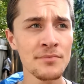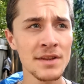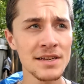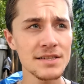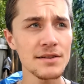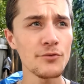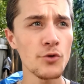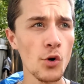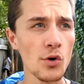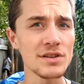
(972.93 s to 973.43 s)

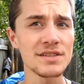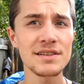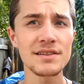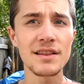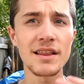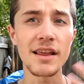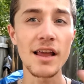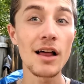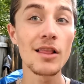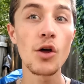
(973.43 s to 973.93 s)
So, of course,
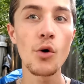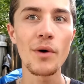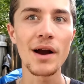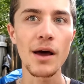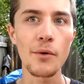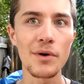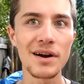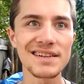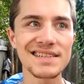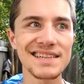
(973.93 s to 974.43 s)
the yellow one
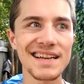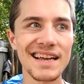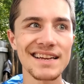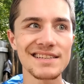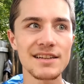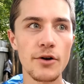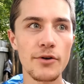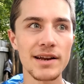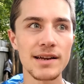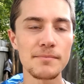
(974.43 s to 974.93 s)
I want to say
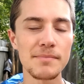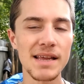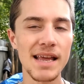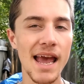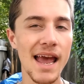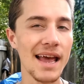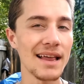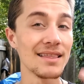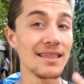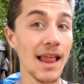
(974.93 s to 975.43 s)
is going to be
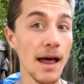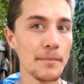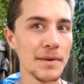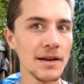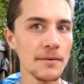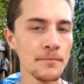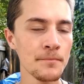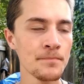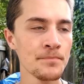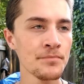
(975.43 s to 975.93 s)
a
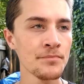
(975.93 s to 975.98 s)
lemon.